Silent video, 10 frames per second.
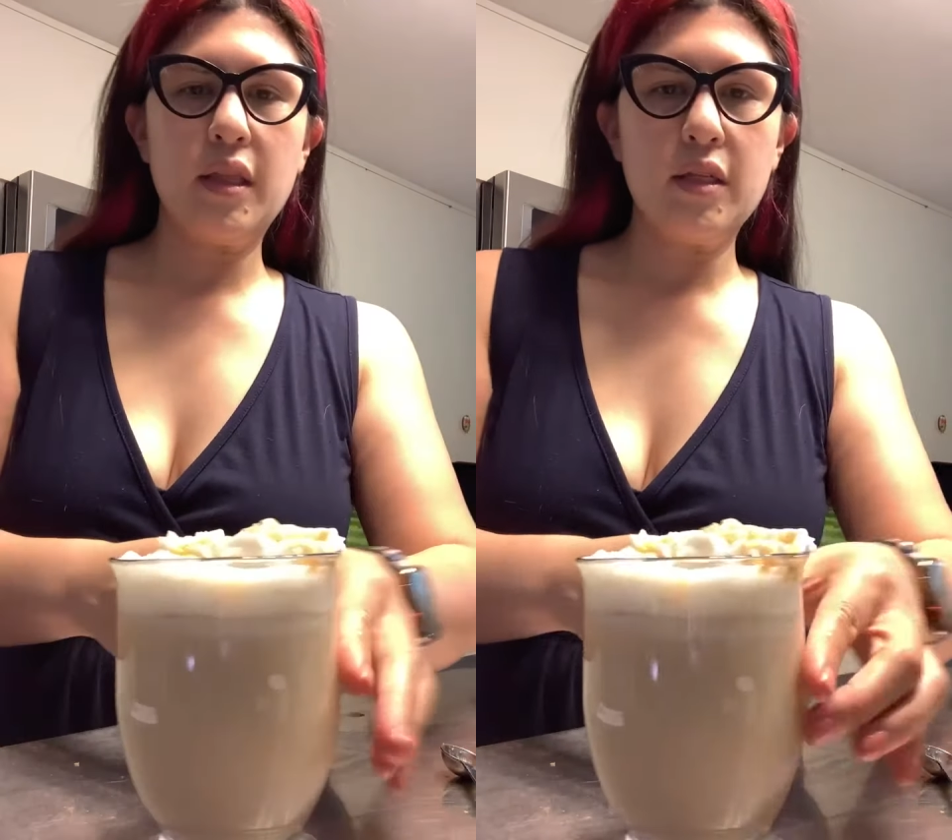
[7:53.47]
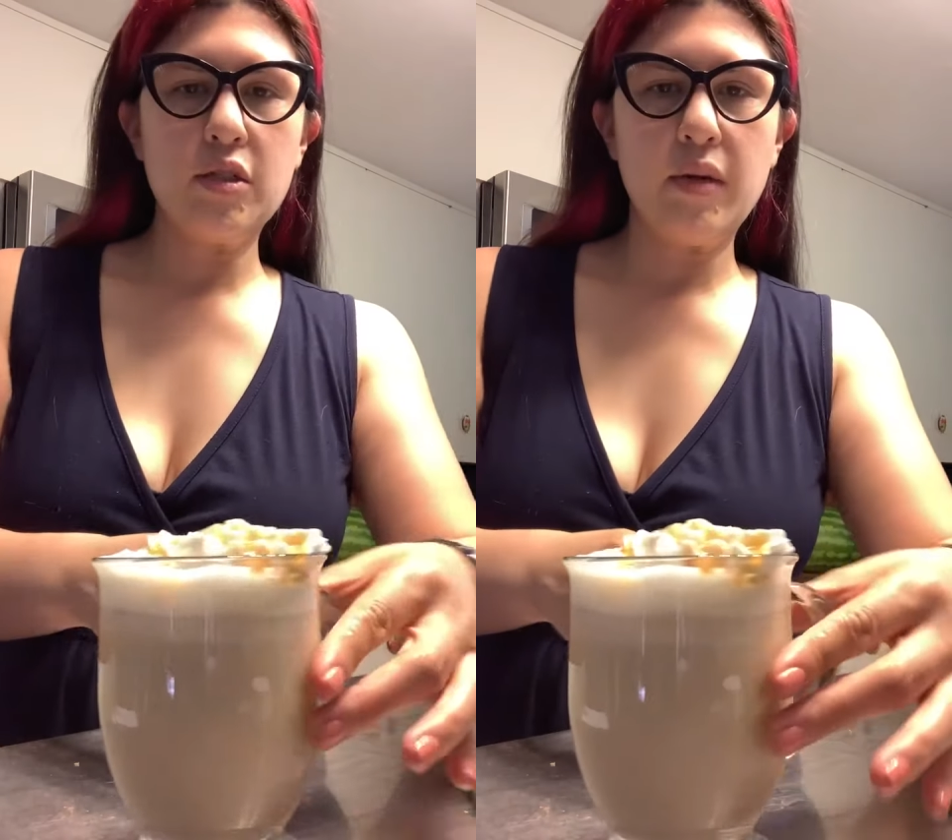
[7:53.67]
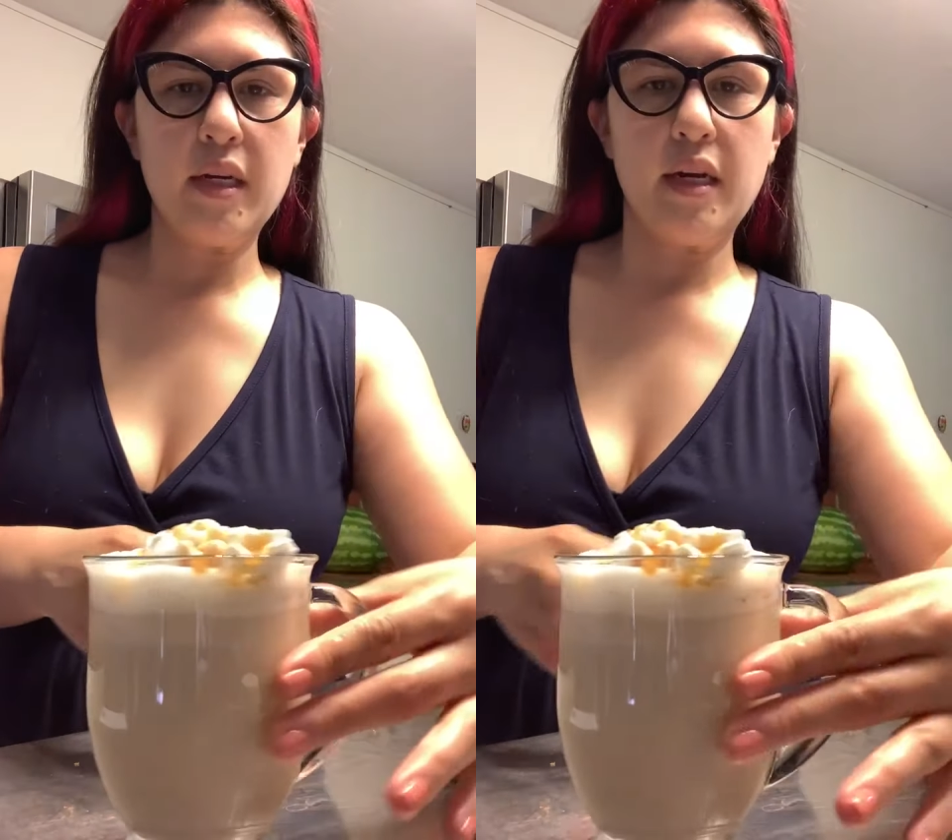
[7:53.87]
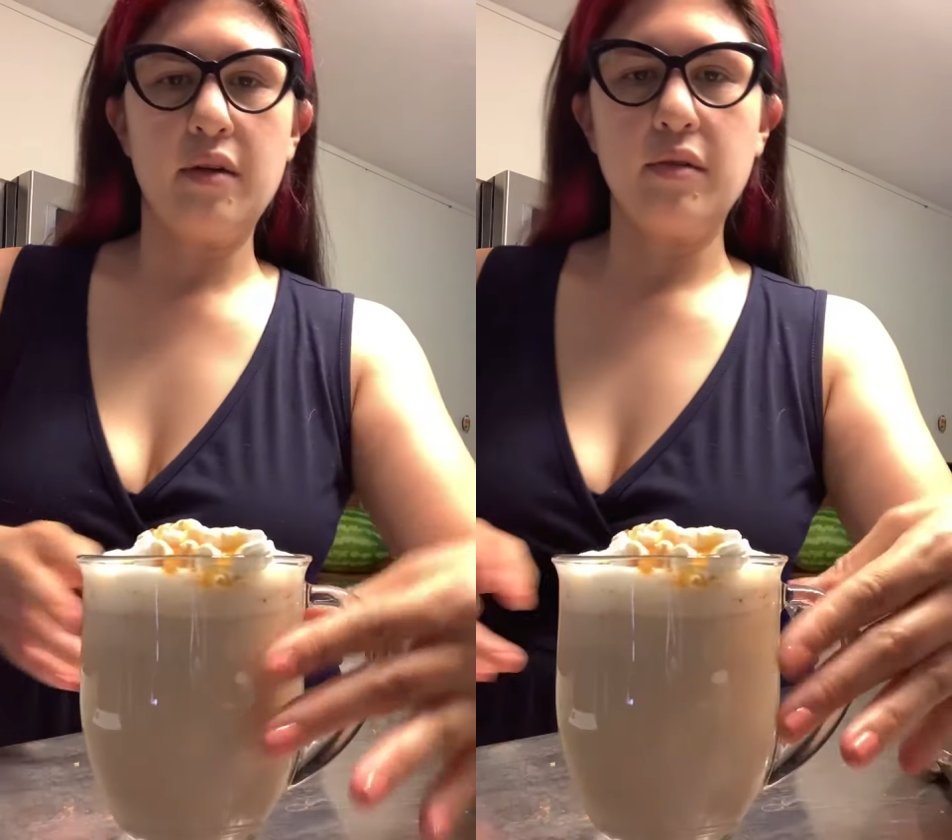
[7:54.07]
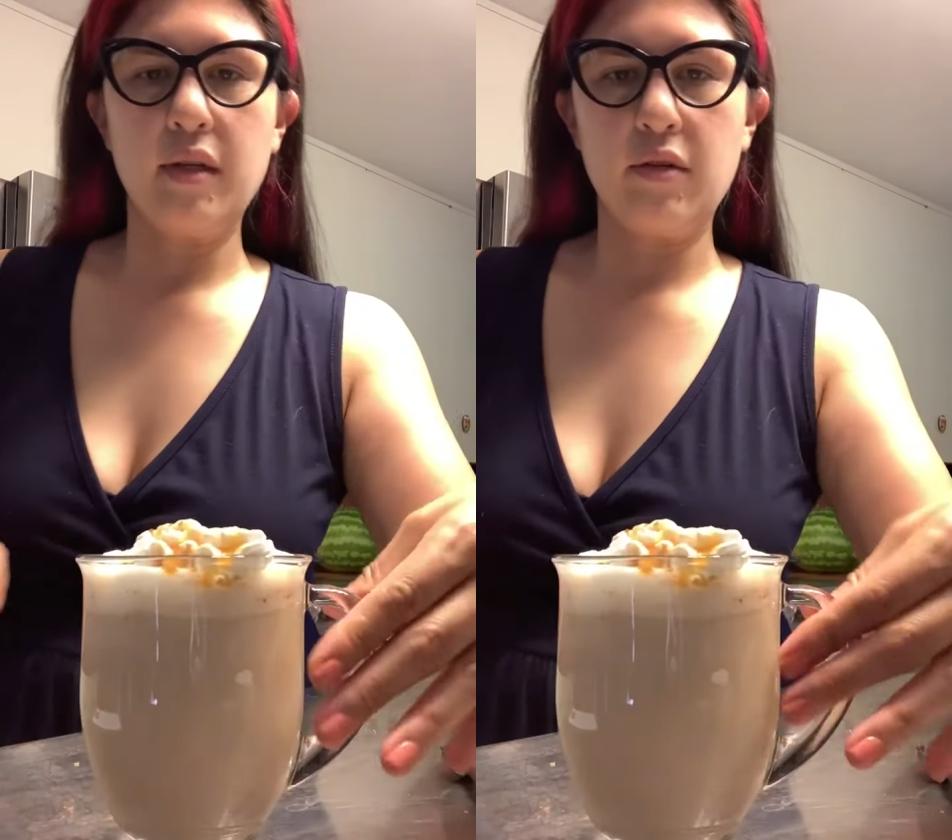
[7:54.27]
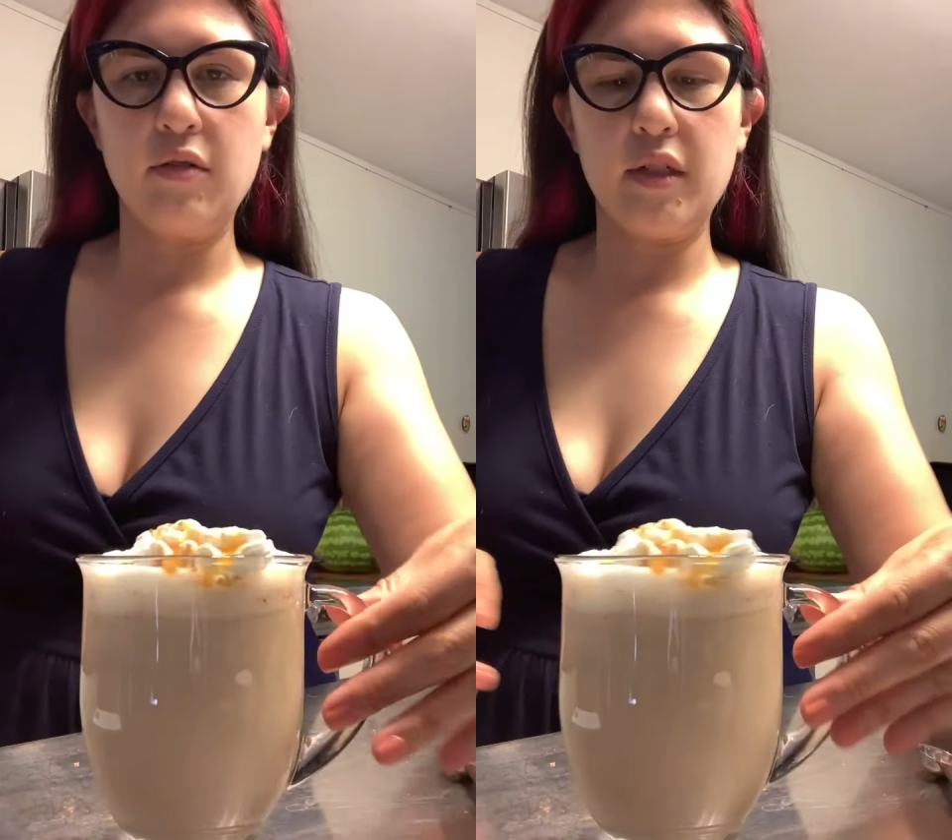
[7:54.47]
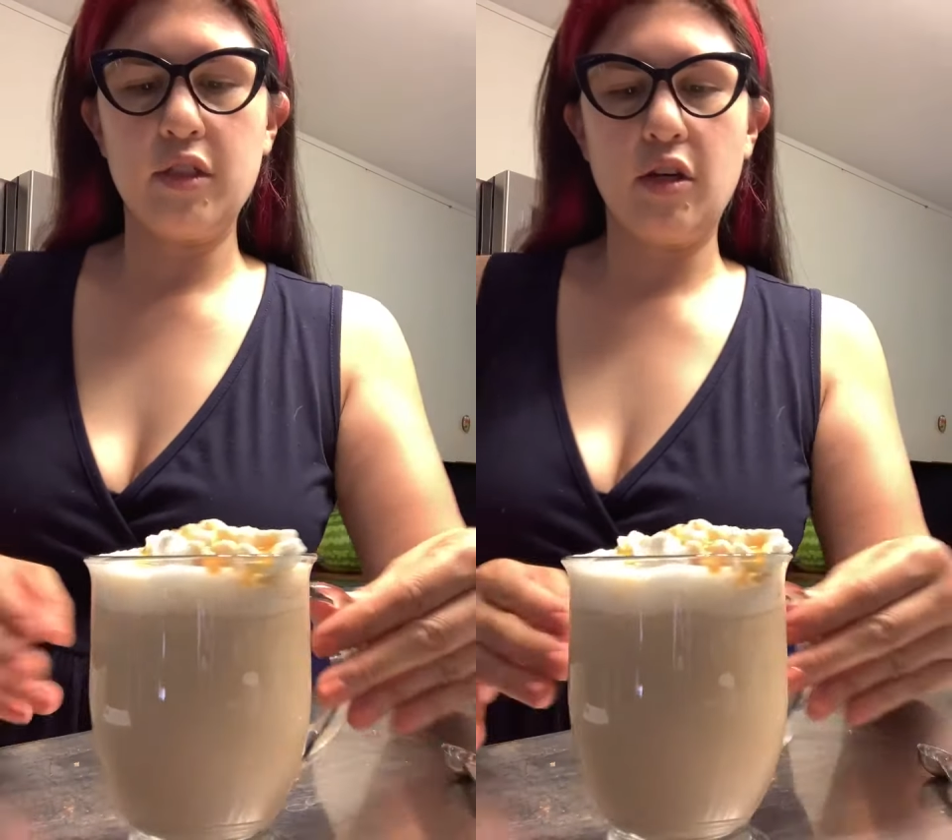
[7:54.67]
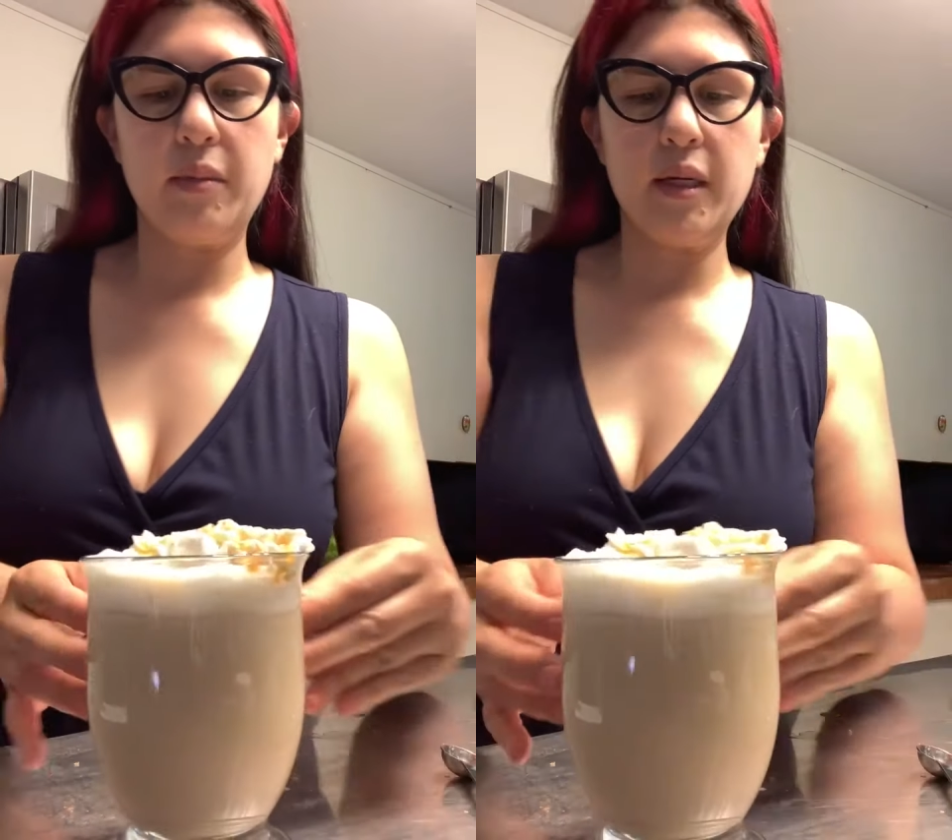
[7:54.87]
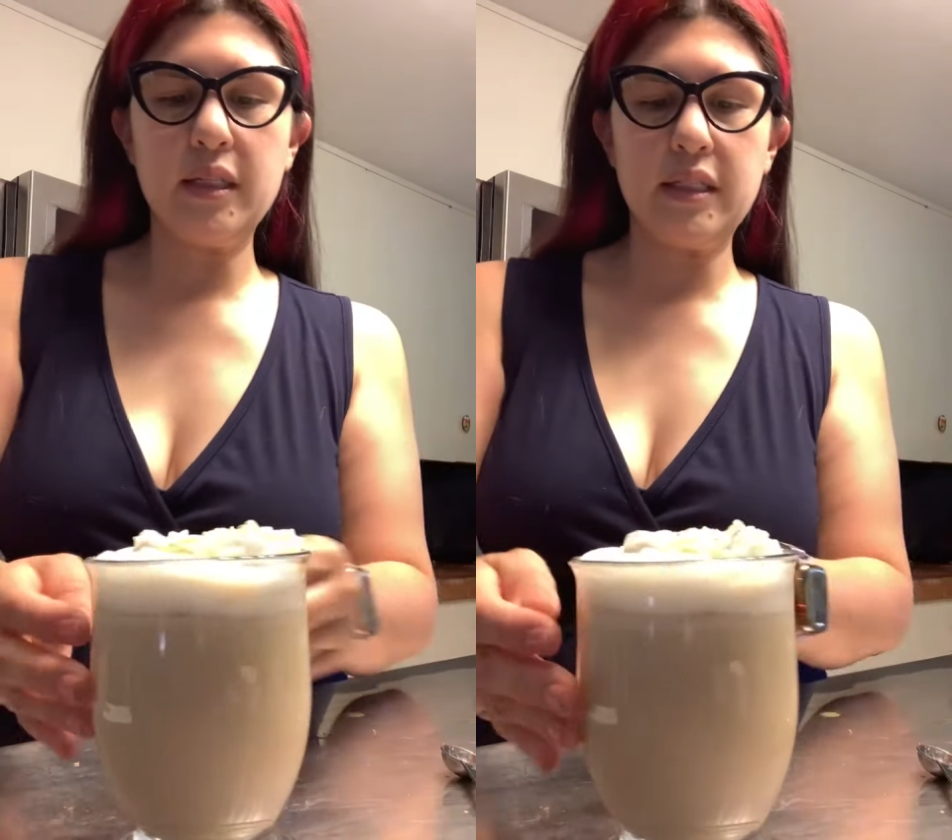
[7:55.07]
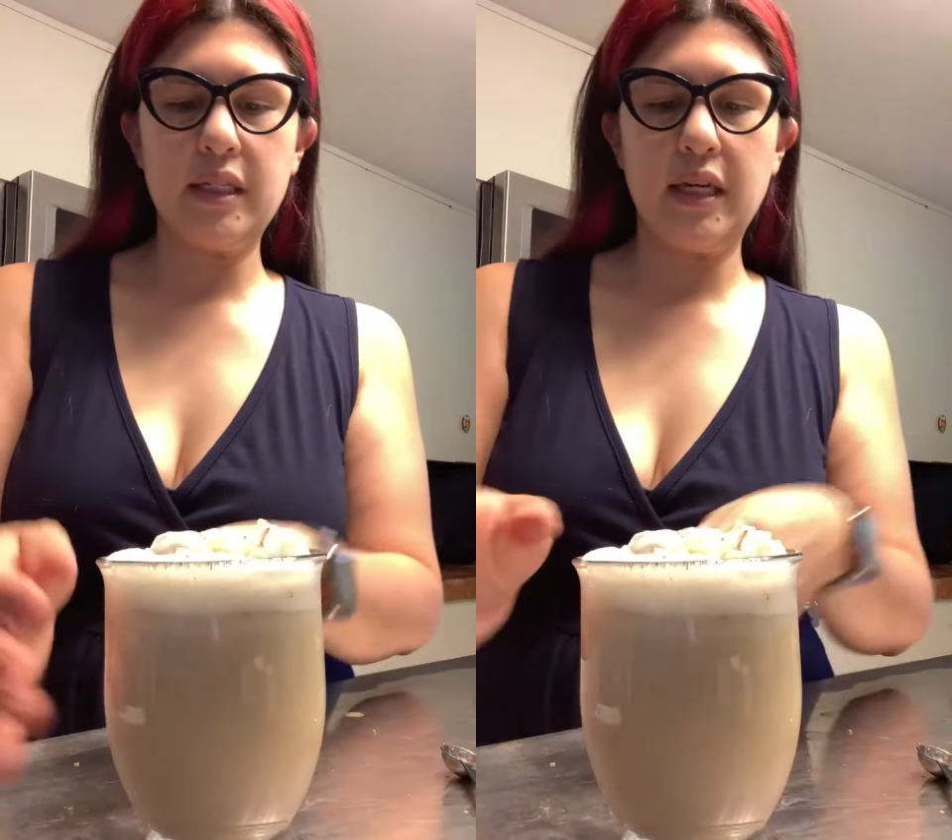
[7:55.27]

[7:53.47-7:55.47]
this right now over at Starbucks.